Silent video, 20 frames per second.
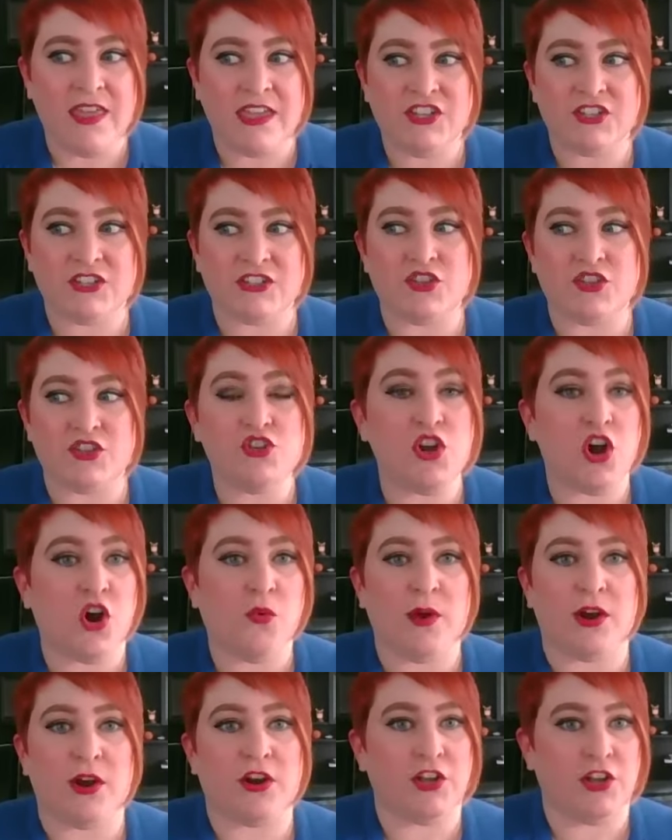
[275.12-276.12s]
and they just
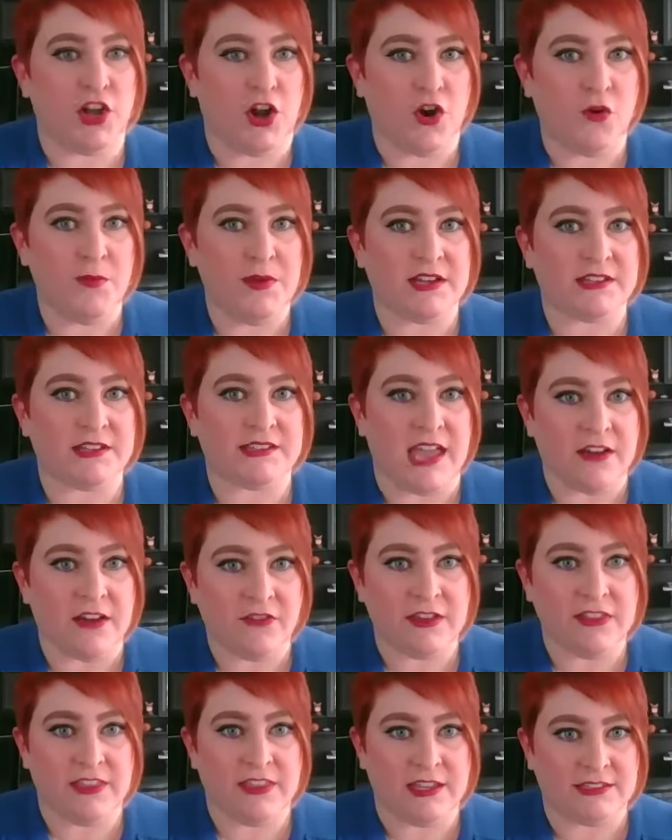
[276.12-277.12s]
know where to go because
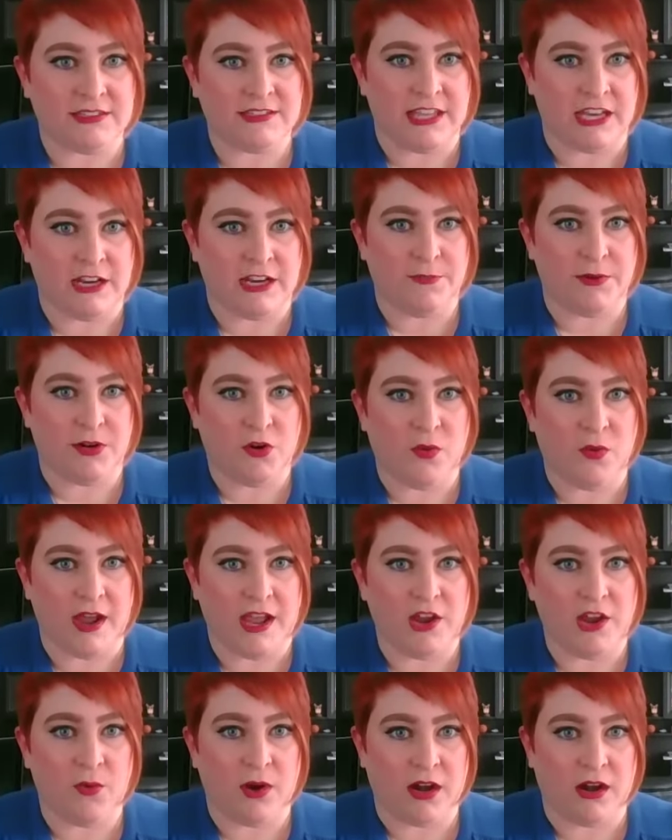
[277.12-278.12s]
everything is set up in a
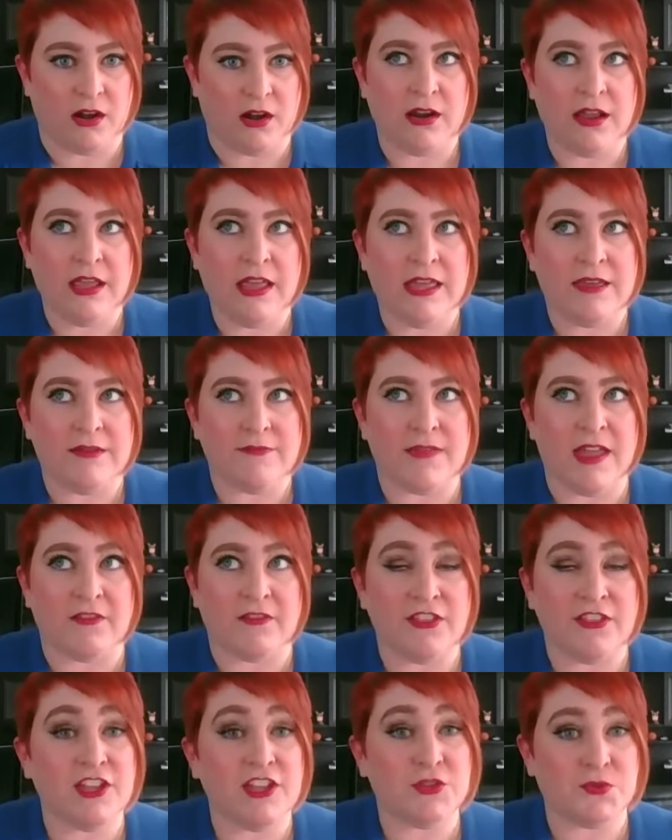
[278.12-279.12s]
way where
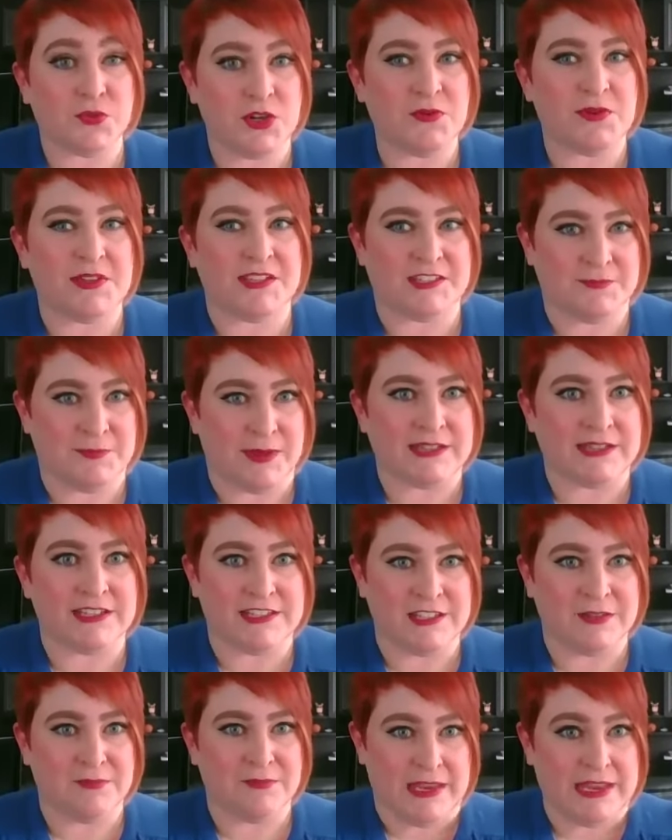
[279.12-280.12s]
everything is where you
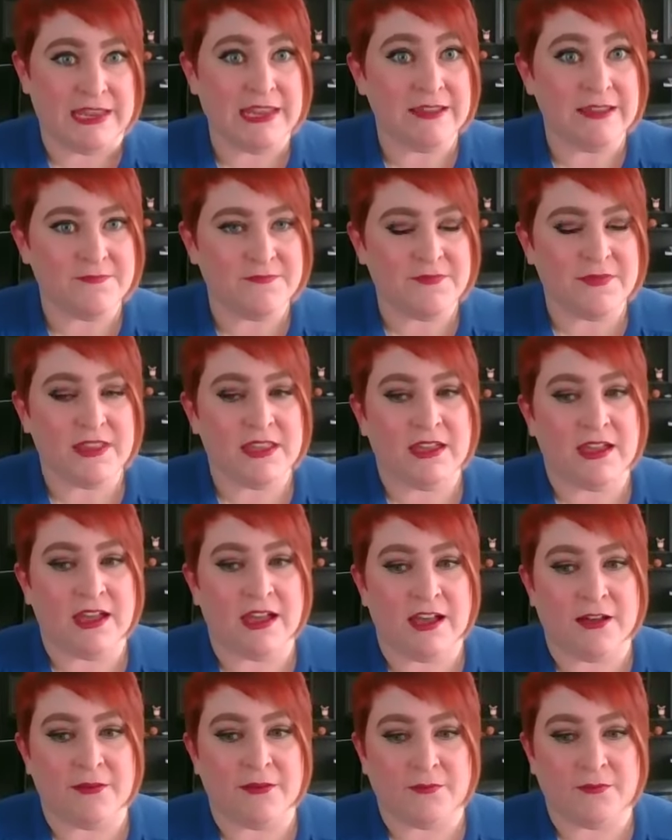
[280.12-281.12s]
expect it to be.
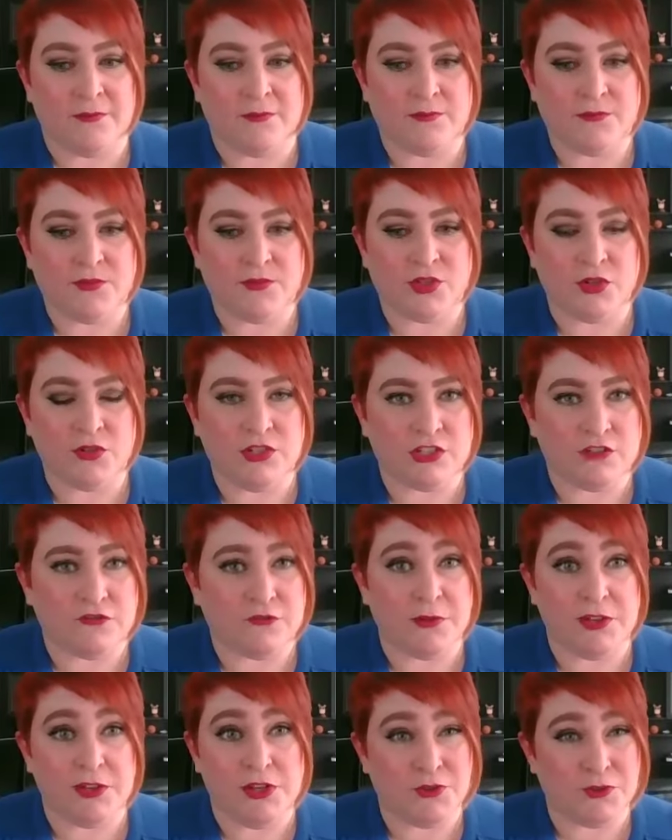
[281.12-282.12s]
So
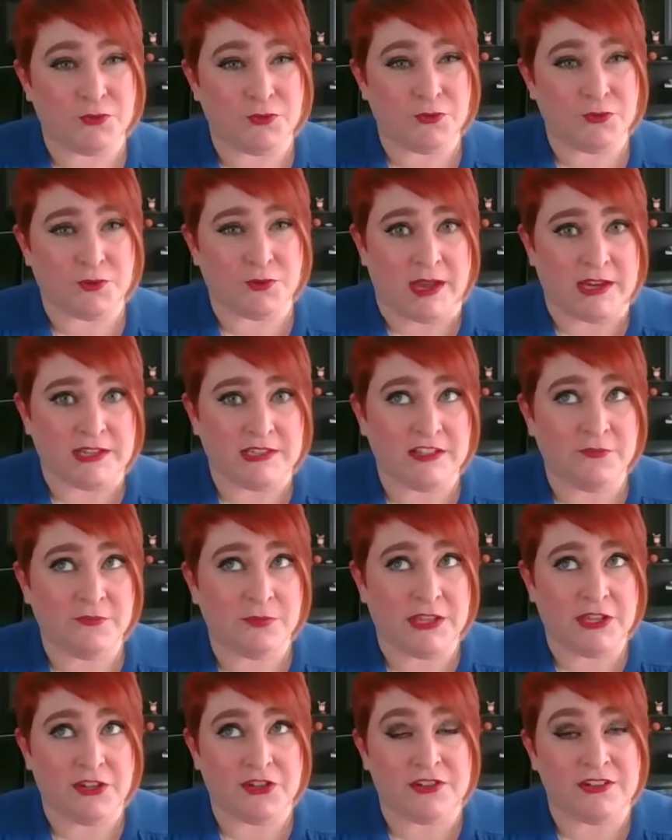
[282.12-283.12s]
just from a user
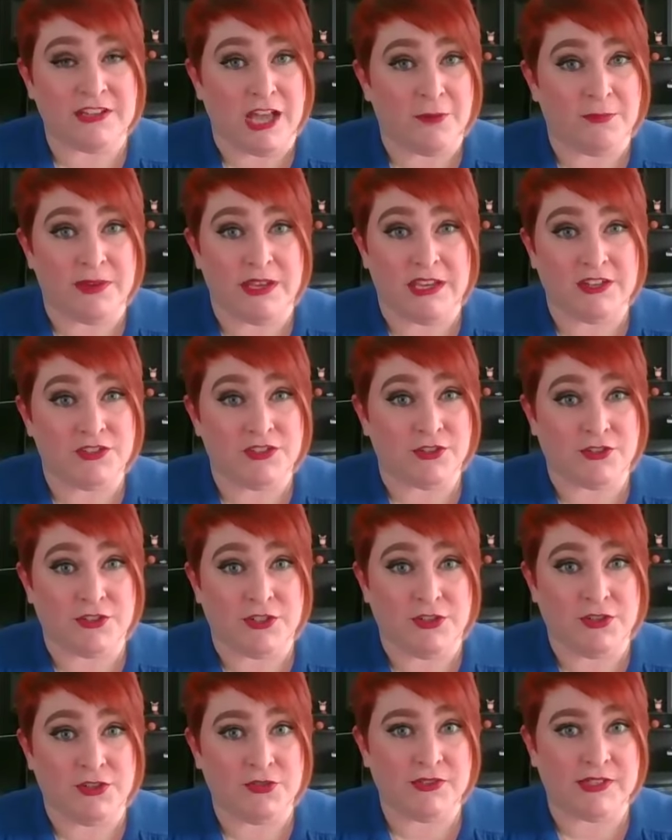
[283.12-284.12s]
perspective, Blink could not be easier
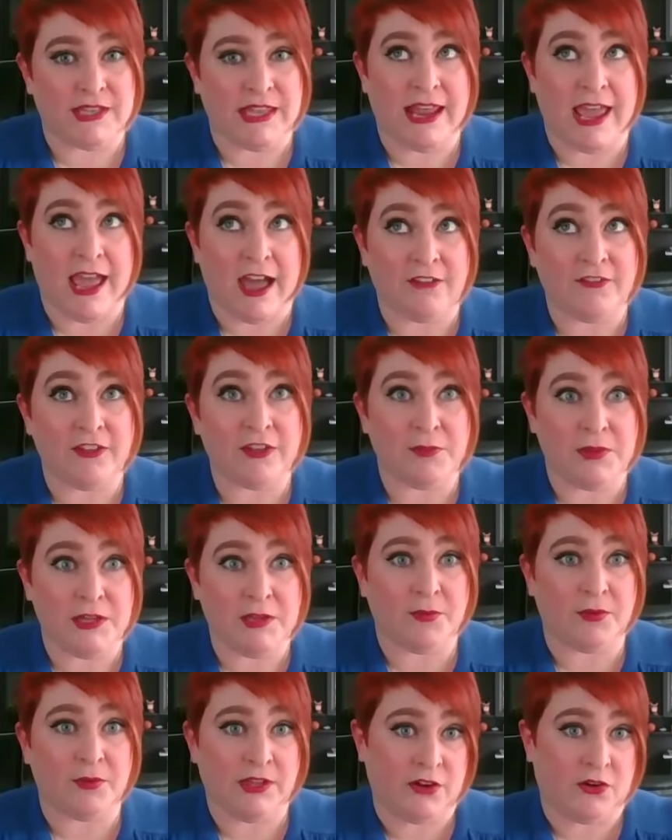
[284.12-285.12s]
to use, and having
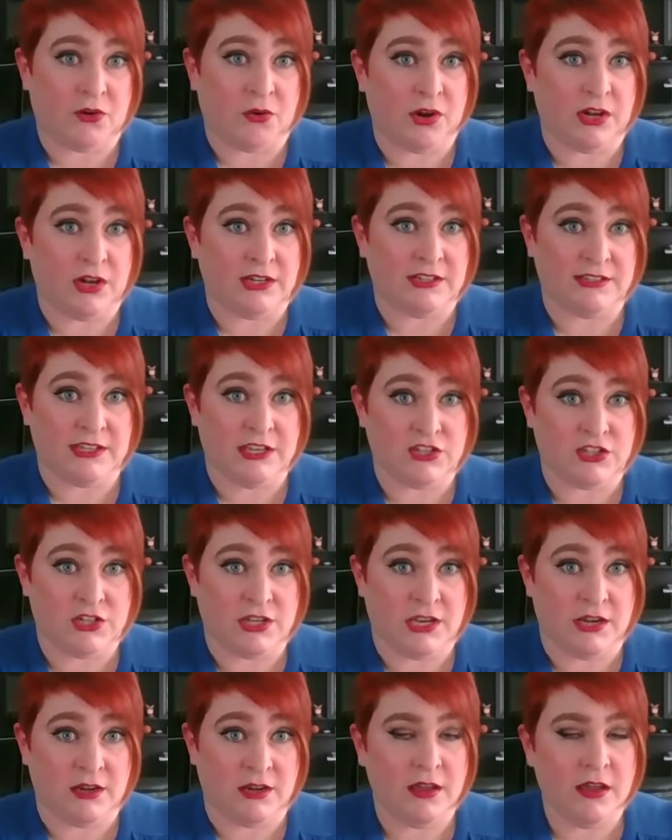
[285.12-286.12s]
people in our
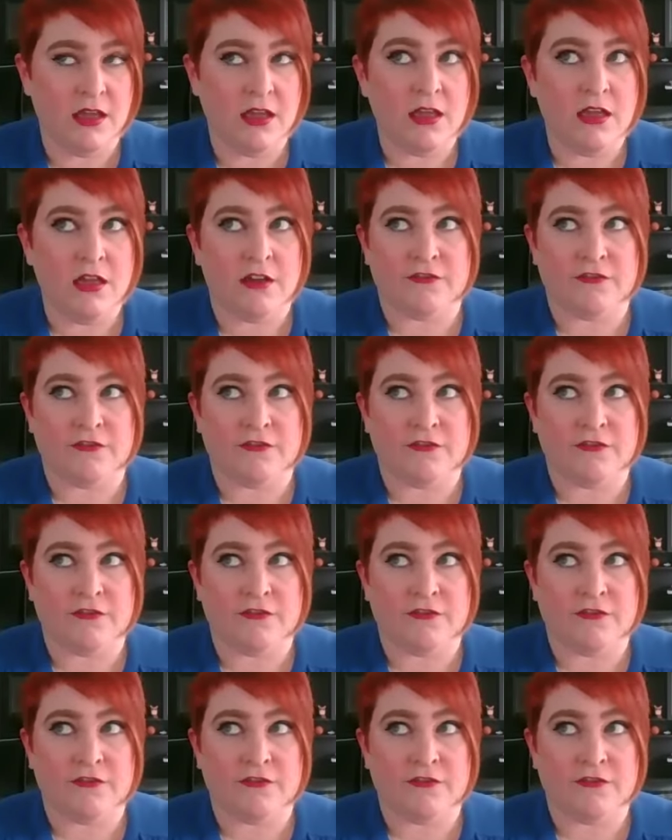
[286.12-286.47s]
organization